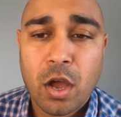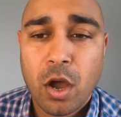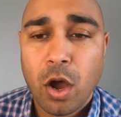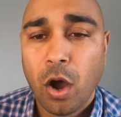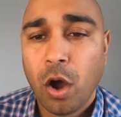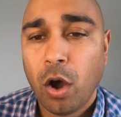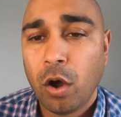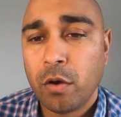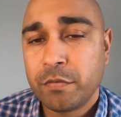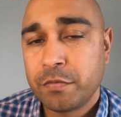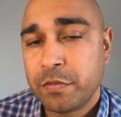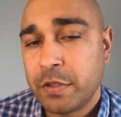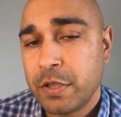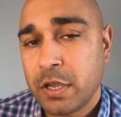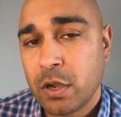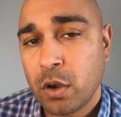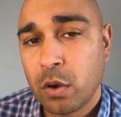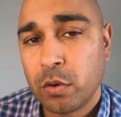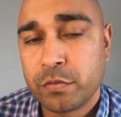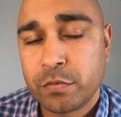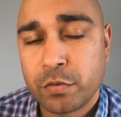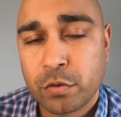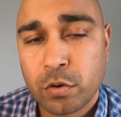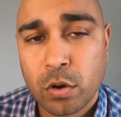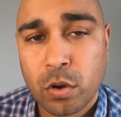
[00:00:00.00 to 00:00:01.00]
of the
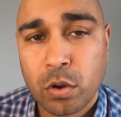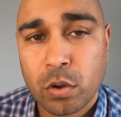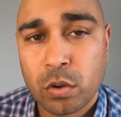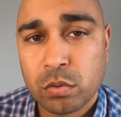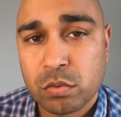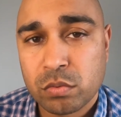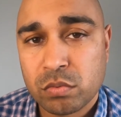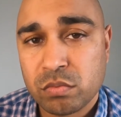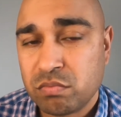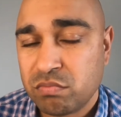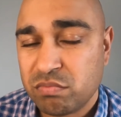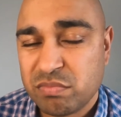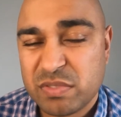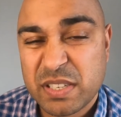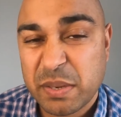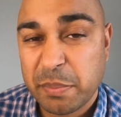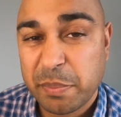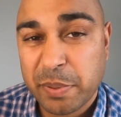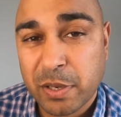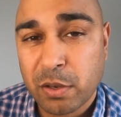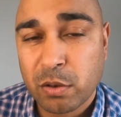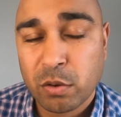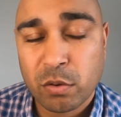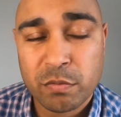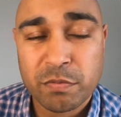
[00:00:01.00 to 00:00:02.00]
overall
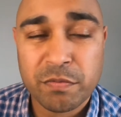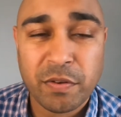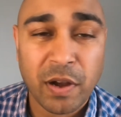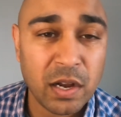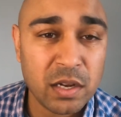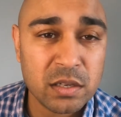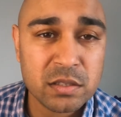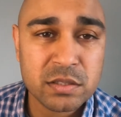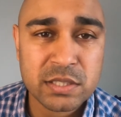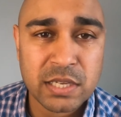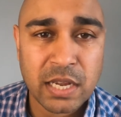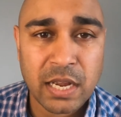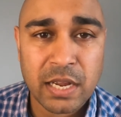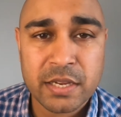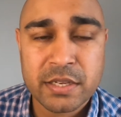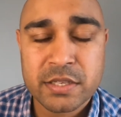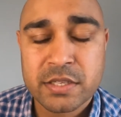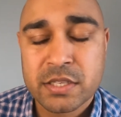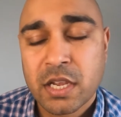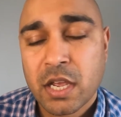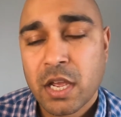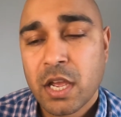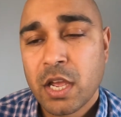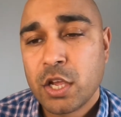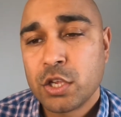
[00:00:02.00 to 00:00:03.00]
typical file size.